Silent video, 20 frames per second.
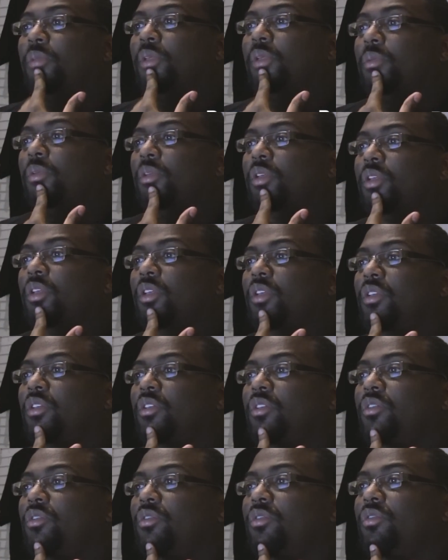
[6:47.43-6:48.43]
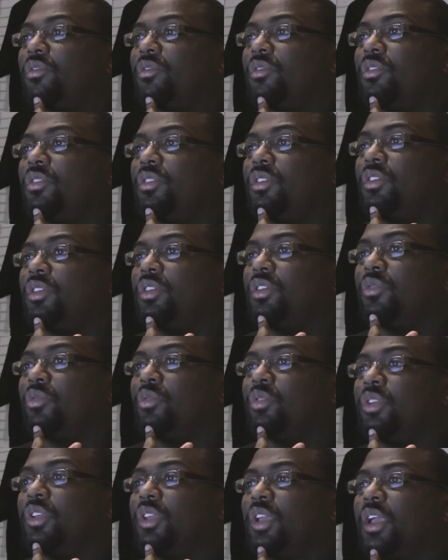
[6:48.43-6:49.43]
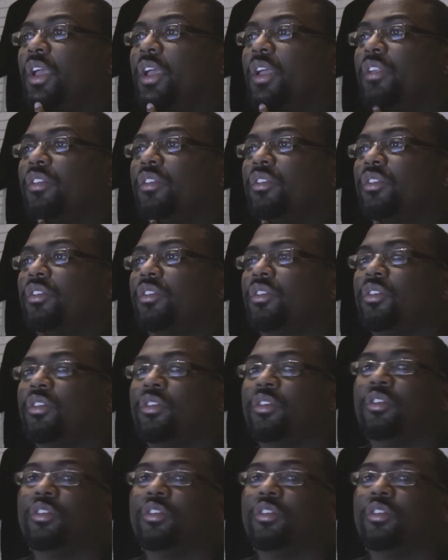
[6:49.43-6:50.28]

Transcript: maybe he would get